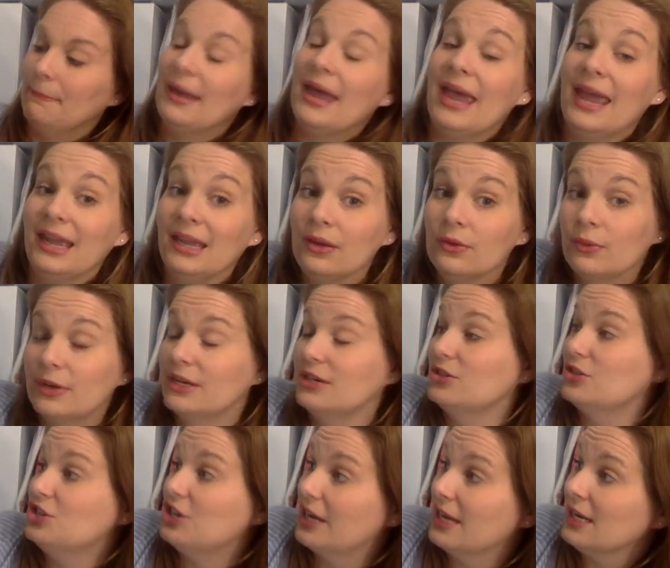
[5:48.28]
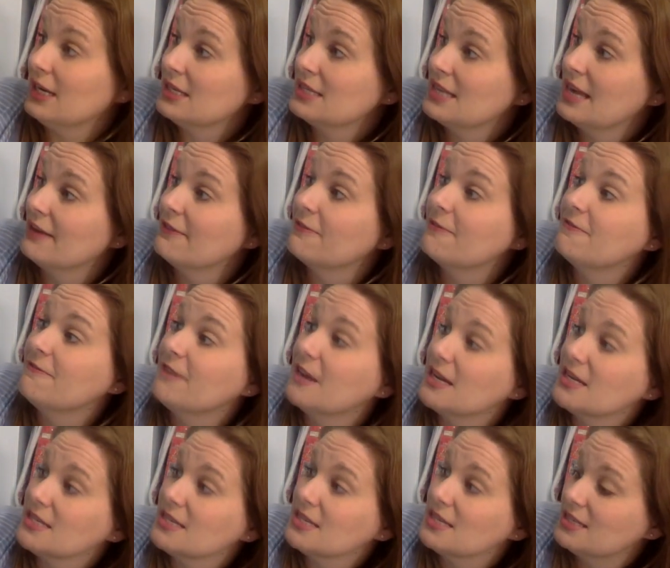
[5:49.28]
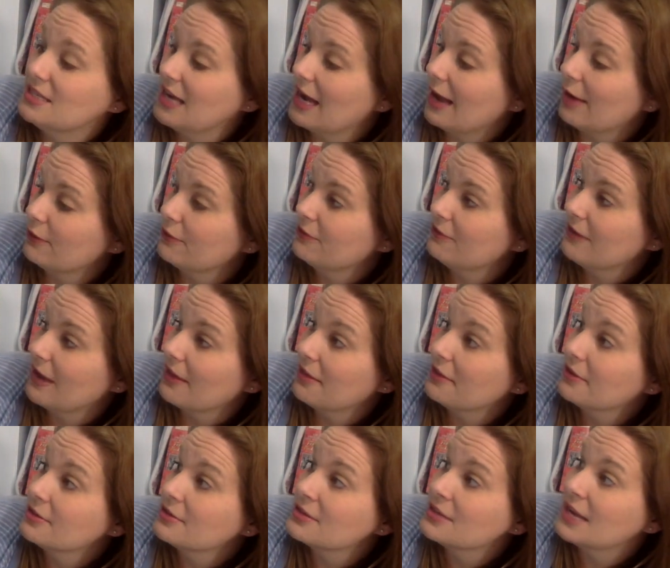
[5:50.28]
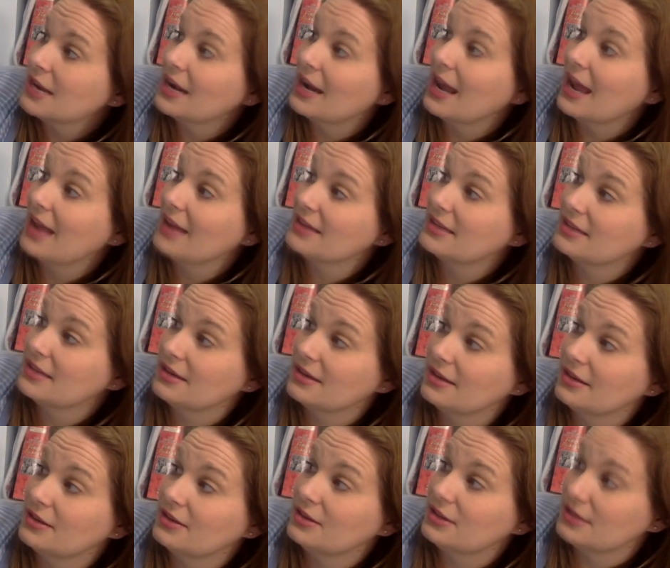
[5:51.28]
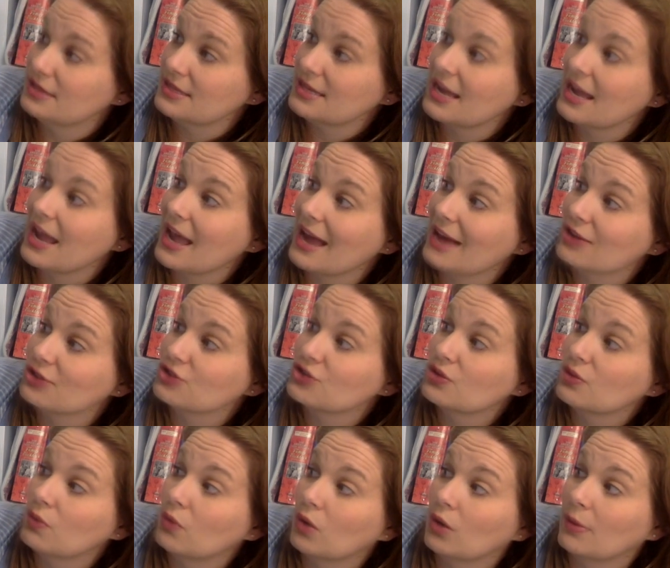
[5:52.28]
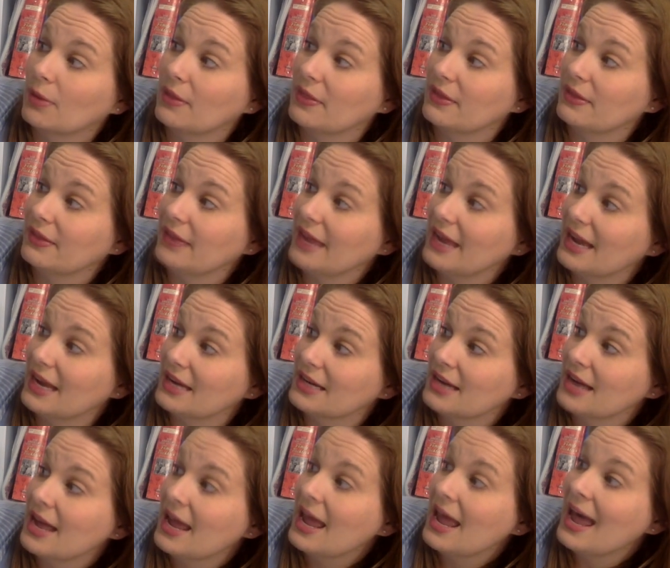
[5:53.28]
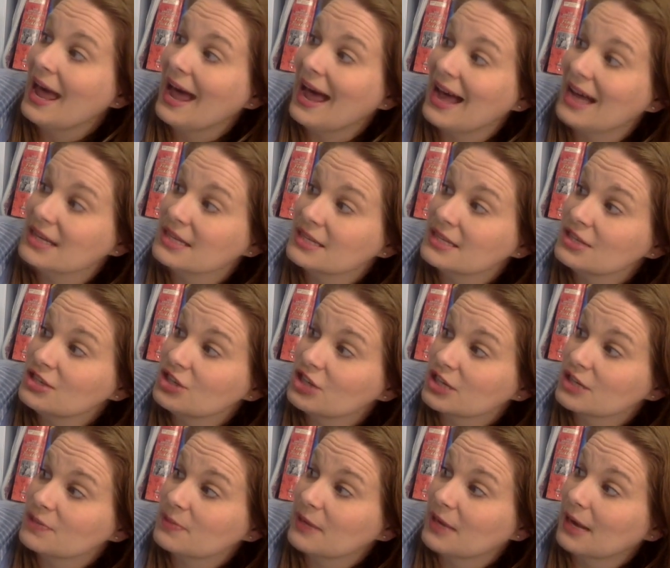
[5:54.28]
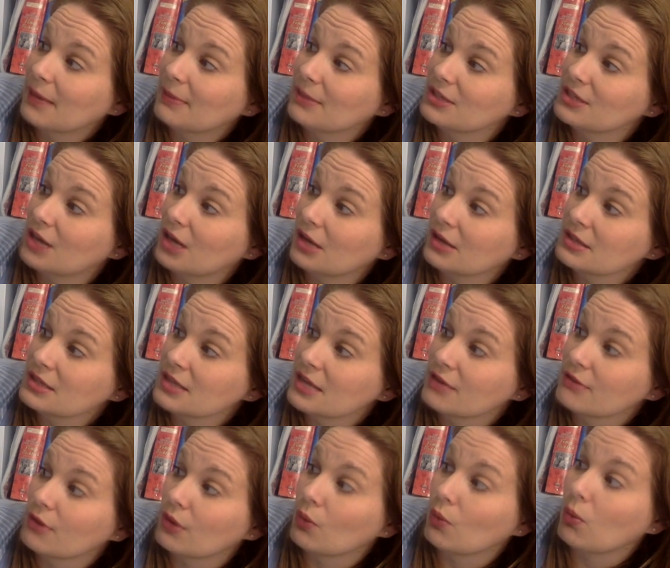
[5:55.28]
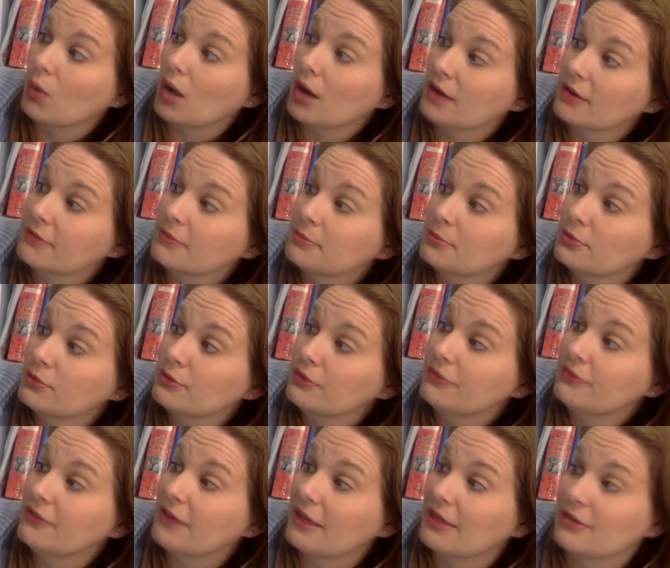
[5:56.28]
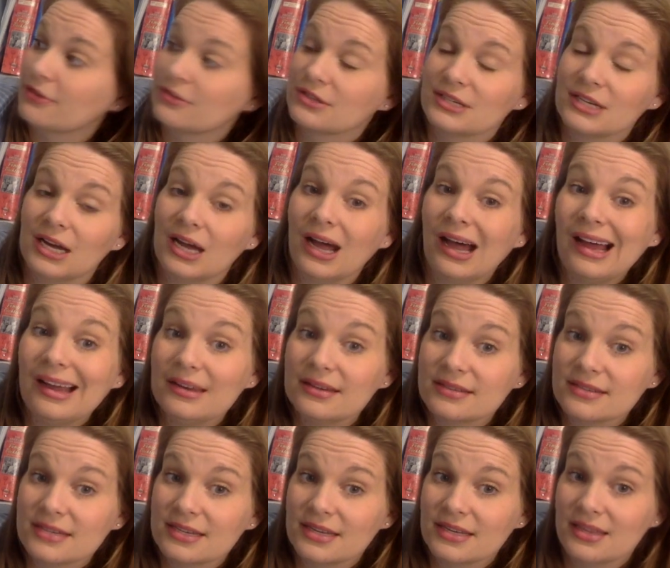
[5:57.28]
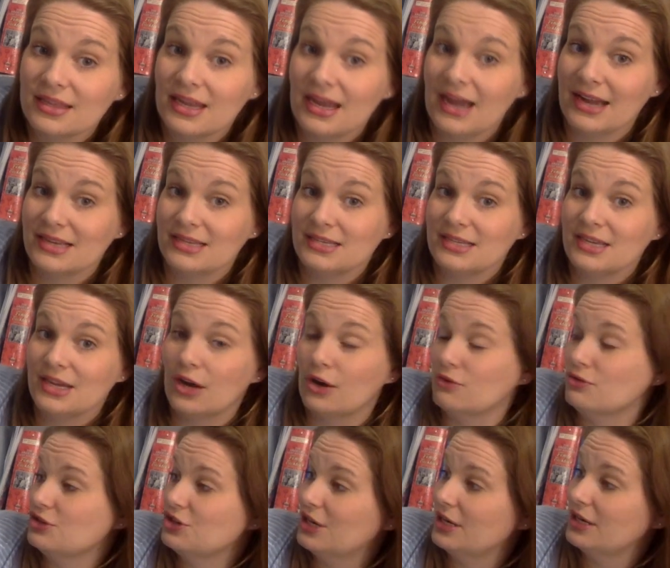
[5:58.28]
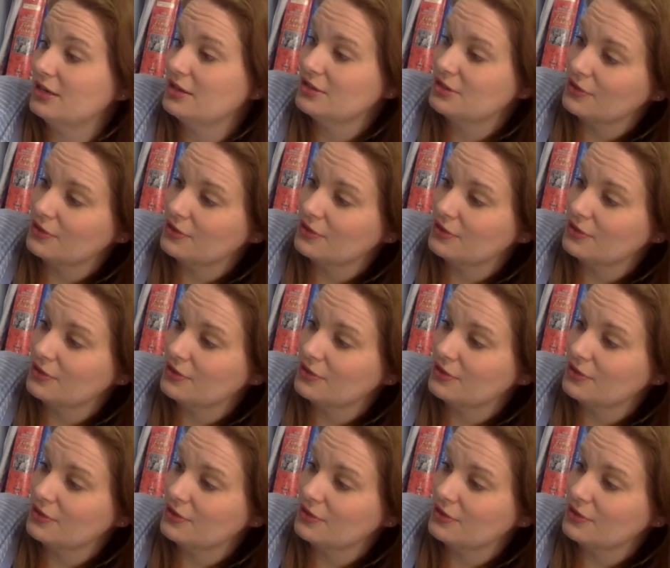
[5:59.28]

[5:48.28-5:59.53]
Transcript: Penguin chicks have fuzzy down feathers and to stay extra warm on the land. As the chicks become adults, they grow waterproof feathers to hunt in the icy ocean.